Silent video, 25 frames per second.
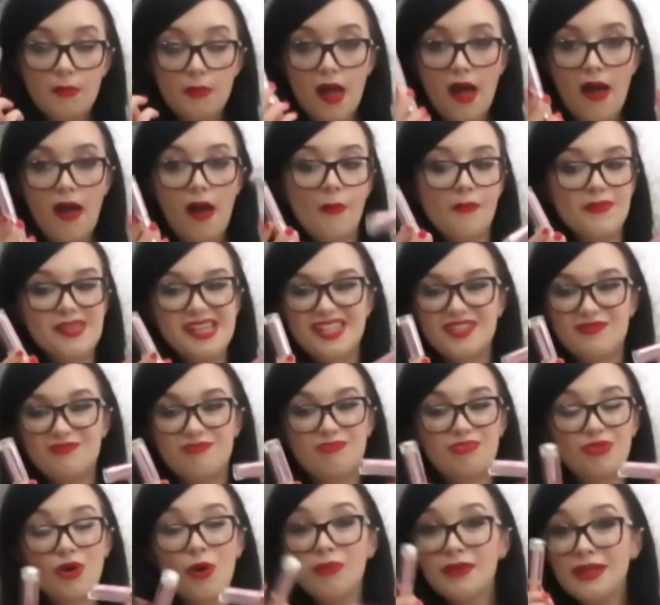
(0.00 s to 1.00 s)
It's
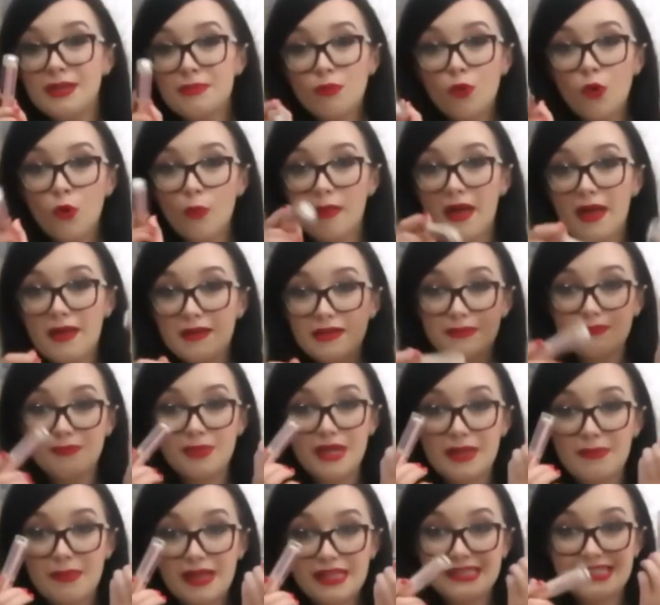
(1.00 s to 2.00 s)
probably more
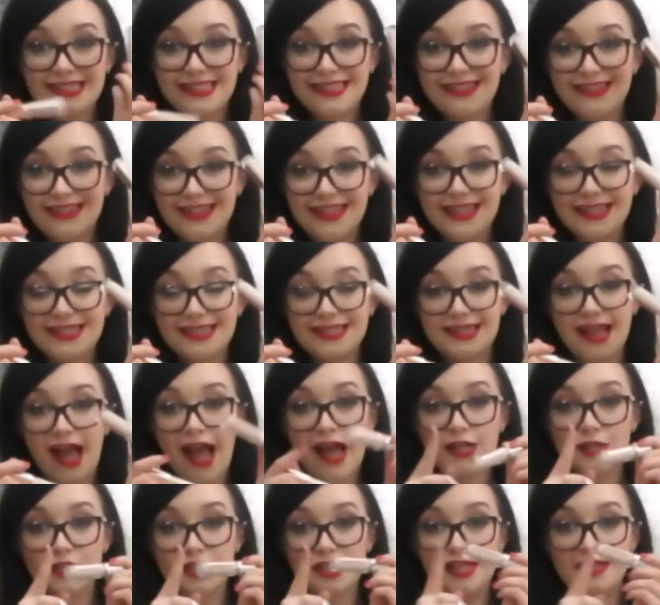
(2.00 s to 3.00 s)
pigmented than this,
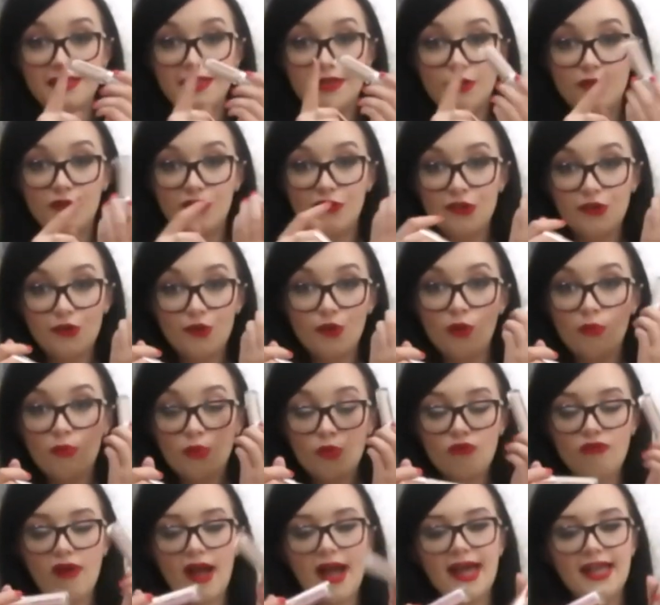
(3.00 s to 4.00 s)
actually, than the
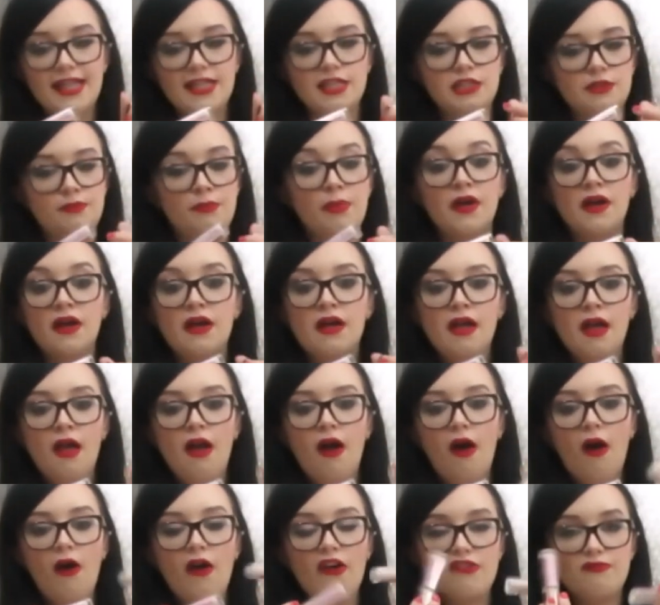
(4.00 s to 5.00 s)
normal range, but
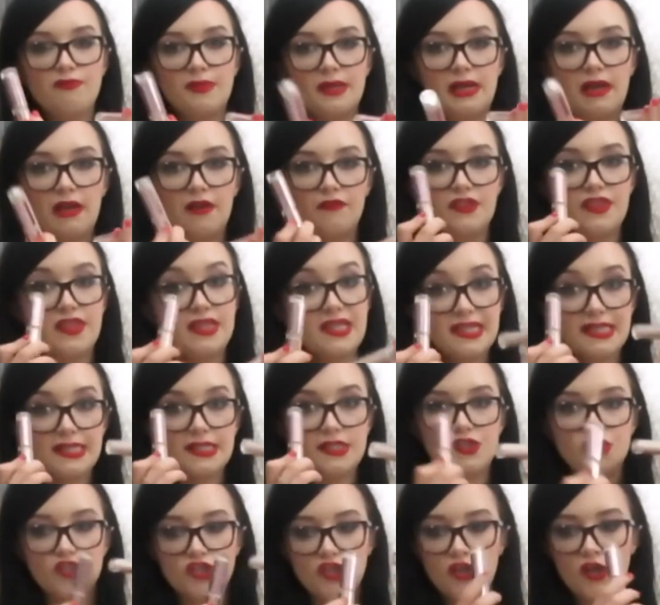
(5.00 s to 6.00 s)
I've been loving
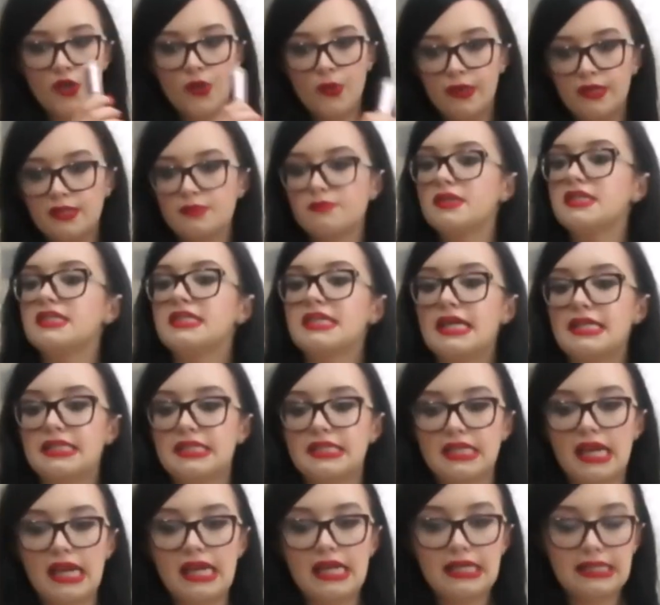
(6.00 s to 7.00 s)
these two as my
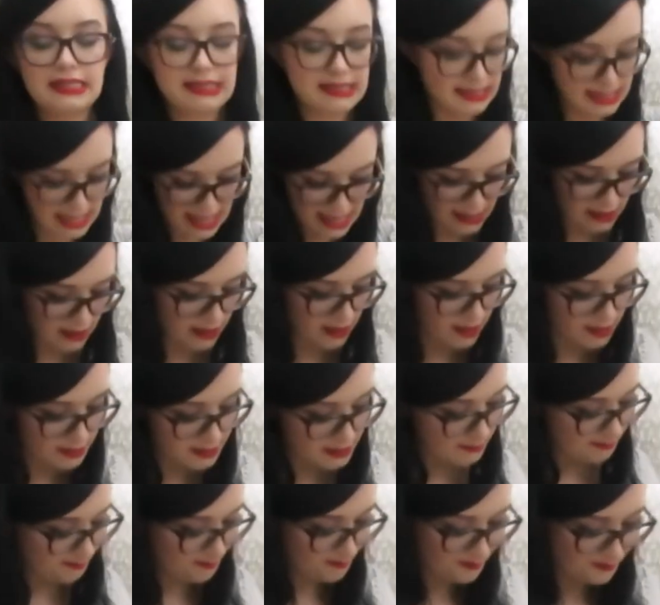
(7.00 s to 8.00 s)
day-to-day
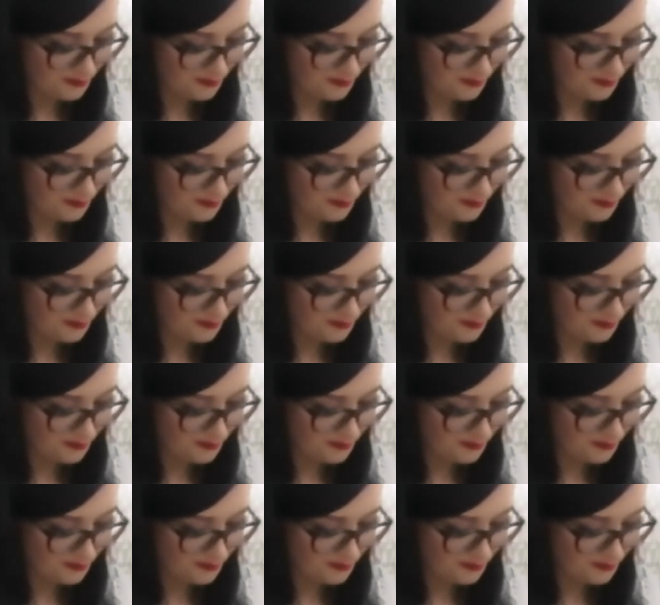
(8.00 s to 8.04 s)
concealers.